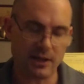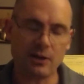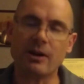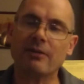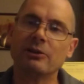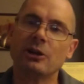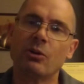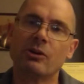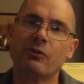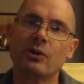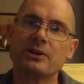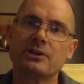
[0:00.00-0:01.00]
have lower
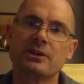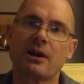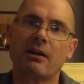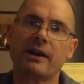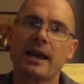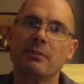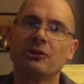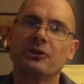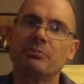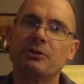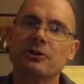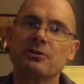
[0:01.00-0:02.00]
voices are able to
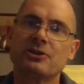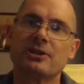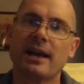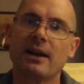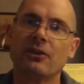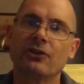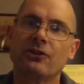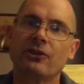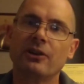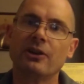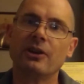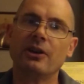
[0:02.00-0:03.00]
produce sounds
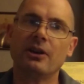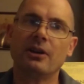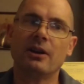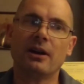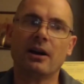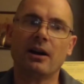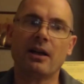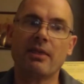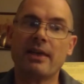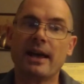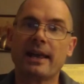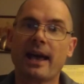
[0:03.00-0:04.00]

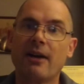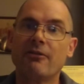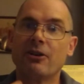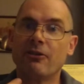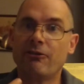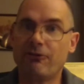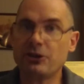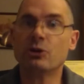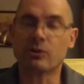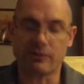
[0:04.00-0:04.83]
that have fewer